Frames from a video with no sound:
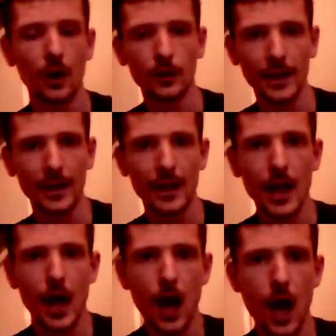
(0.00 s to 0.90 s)
Okay?
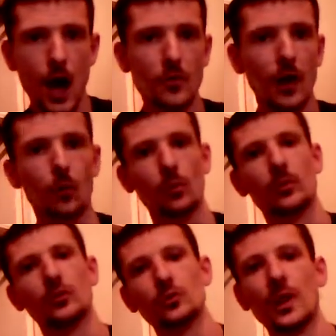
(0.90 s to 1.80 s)
Uh, now what I'm
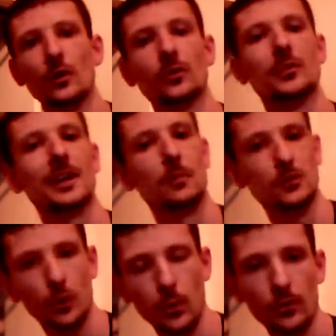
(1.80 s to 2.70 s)
going to do now is I'm going to take the
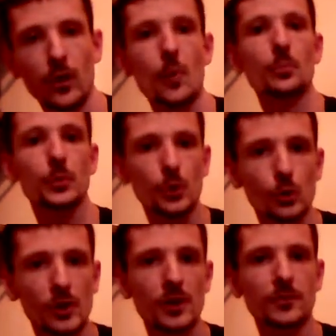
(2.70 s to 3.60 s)
top off,
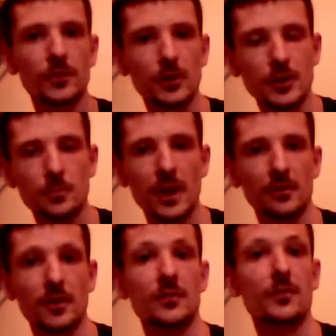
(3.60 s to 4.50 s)
purely for the
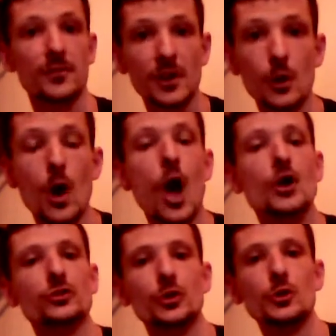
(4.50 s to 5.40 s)
benefit of the video
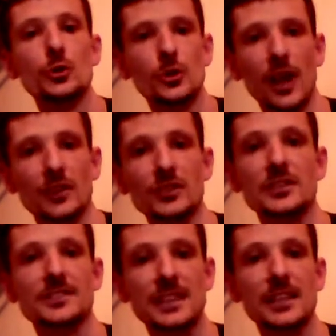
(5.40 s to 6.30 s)
so you can actually
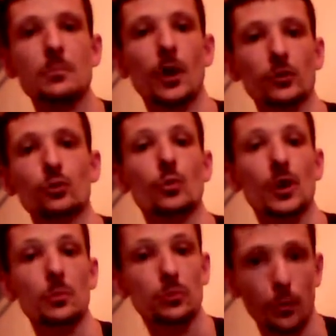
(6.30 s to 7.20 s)
see the muscles
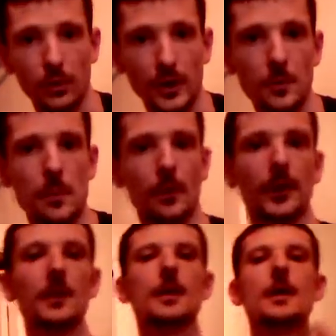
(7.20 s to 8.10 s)
working properly
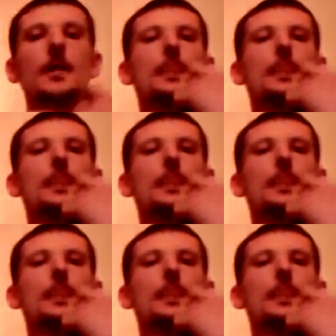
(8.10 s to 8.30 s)
okay